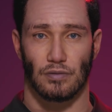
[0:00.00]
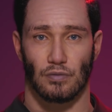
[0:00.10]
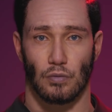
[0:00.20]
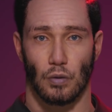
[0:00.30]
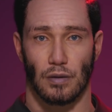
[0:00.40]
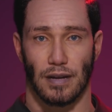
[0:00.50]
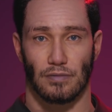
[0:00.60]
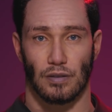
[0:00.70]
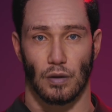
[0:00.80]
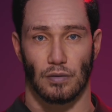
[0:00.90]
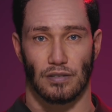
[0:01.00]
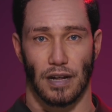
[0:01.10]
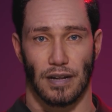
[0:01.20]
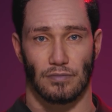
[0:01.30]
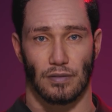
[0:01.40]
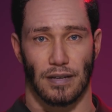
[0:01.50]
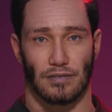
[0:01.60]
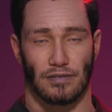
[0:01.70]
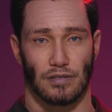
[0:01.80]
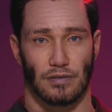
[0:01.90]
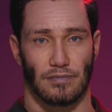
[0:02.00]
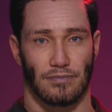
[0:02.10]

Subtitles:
for more ethical design practices,